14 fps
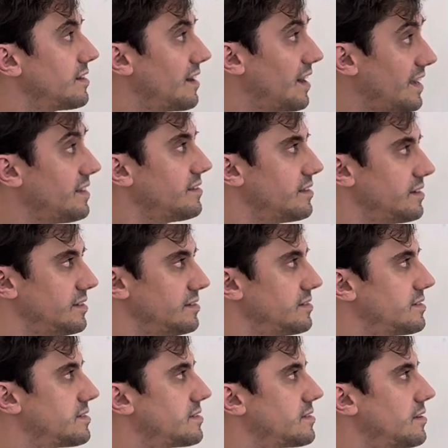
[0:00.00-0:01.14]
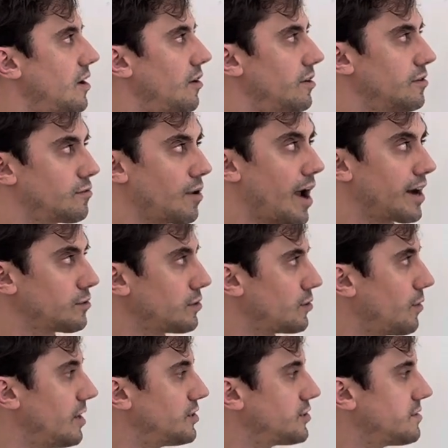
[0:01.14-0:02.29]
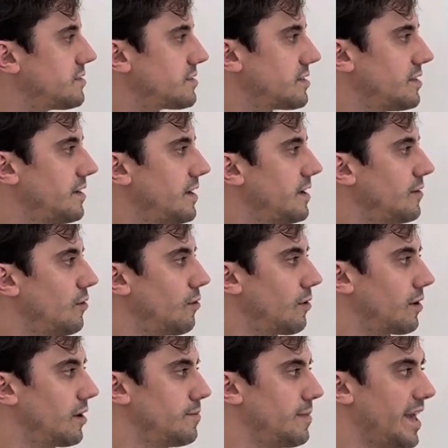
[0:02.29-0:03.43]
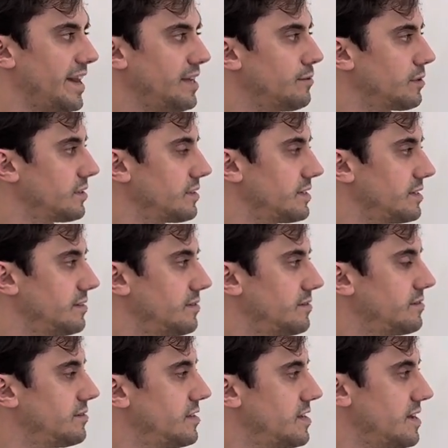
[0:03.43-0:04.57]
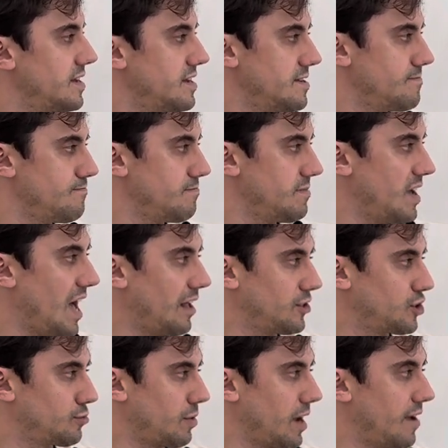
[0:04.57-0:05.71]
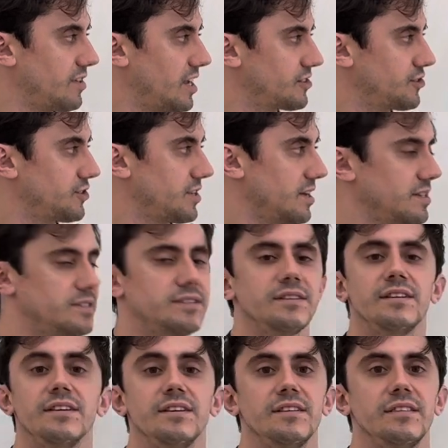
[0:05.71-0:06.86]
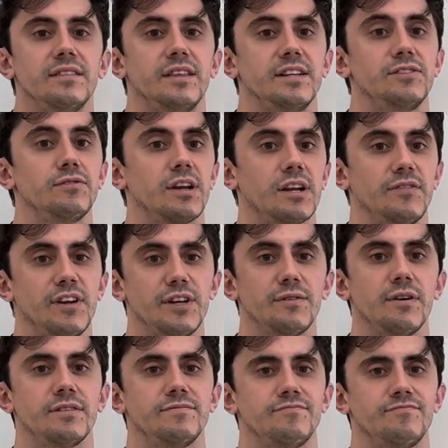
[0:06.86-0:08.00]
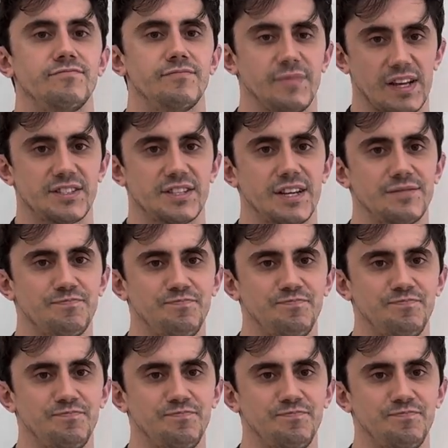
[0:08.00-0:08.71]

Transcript: like these on radical equations or any really algebra heavy exercise that you'd like a video on. Thanks again.